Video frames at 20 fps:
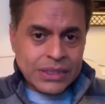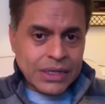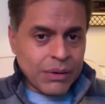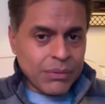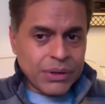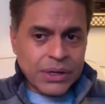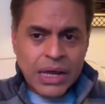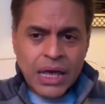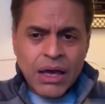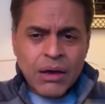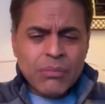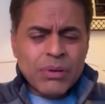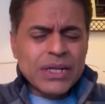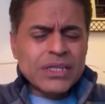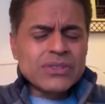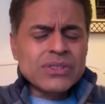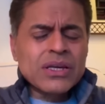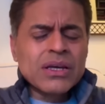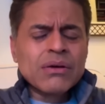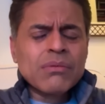in Yemen, but
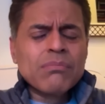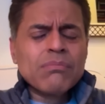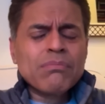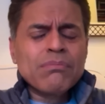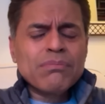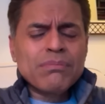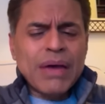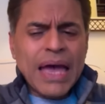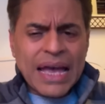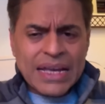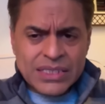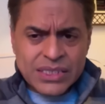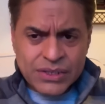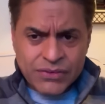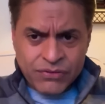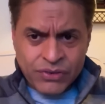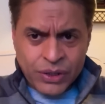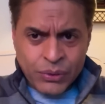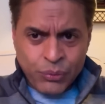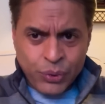it's
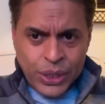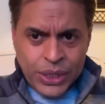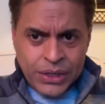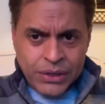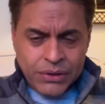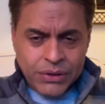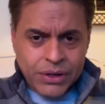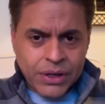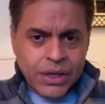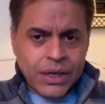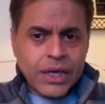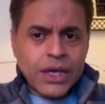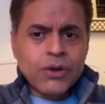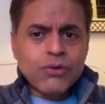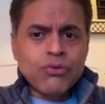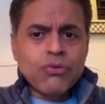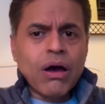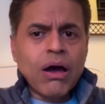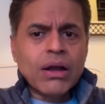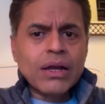massively weakened.
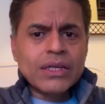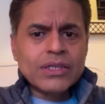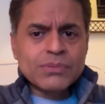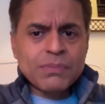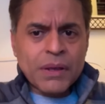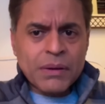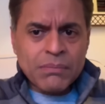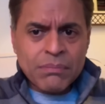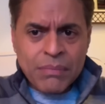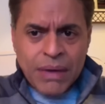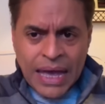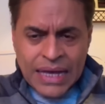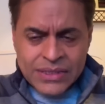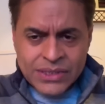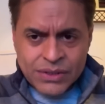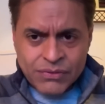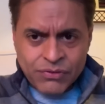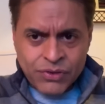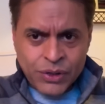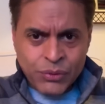Iran has been
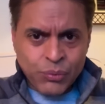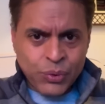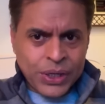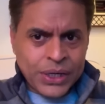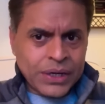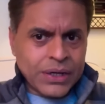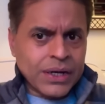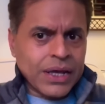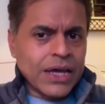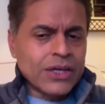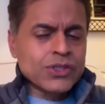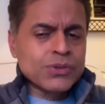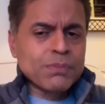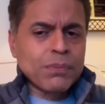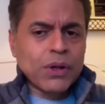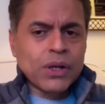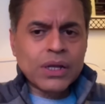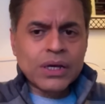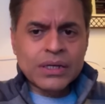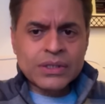massively weakened.
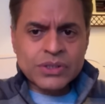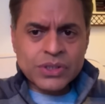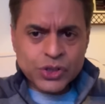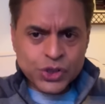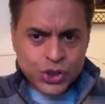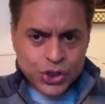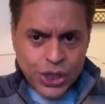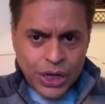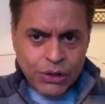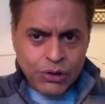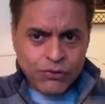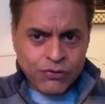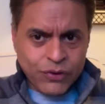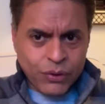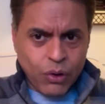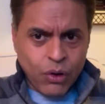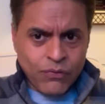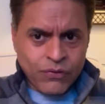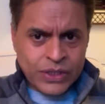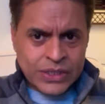Hezbollah is a shell
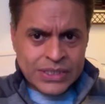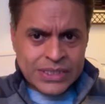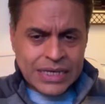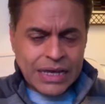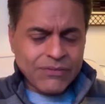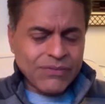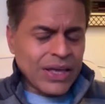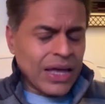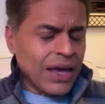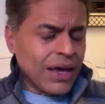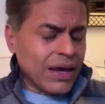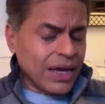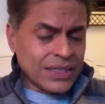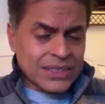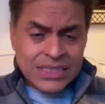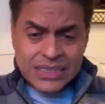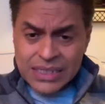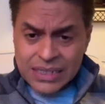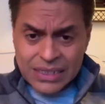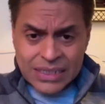of itself. It
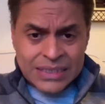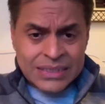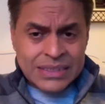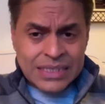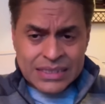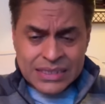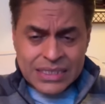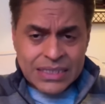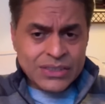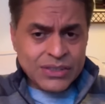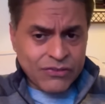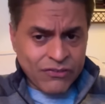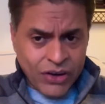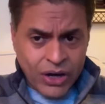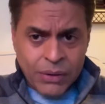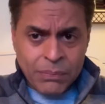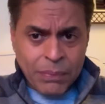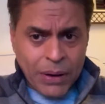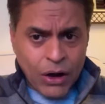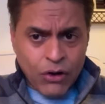still exists as a
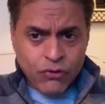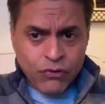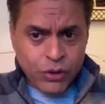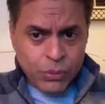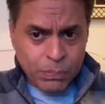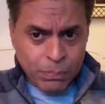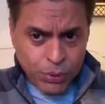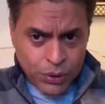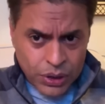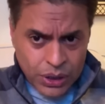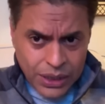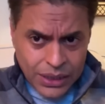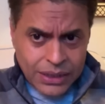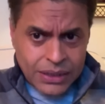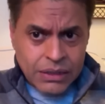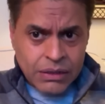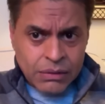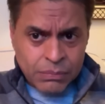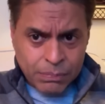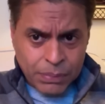very powerful
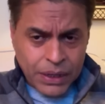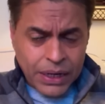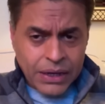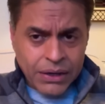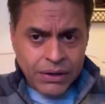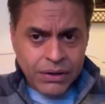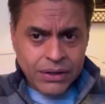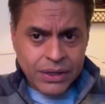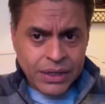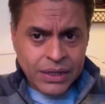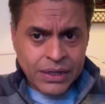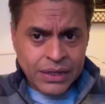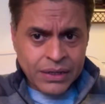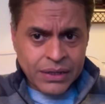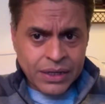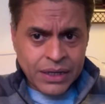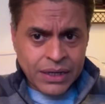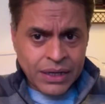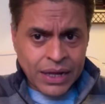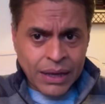political player
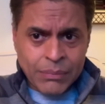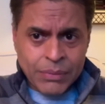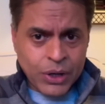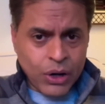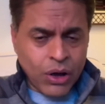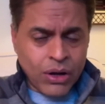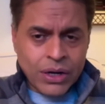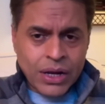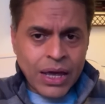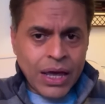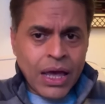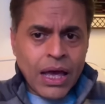in Lebanon.